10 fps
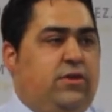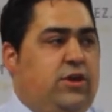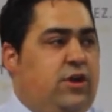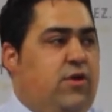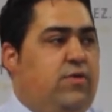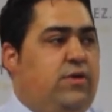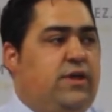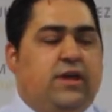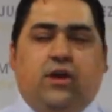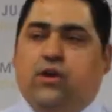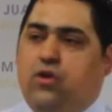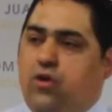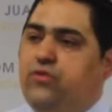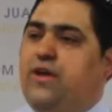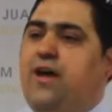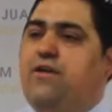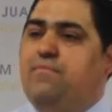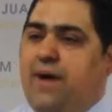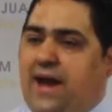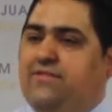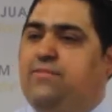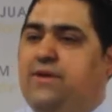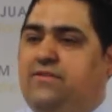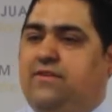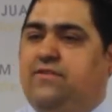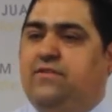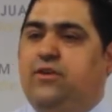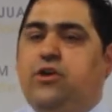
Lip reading: You know, he goes out and buys a business.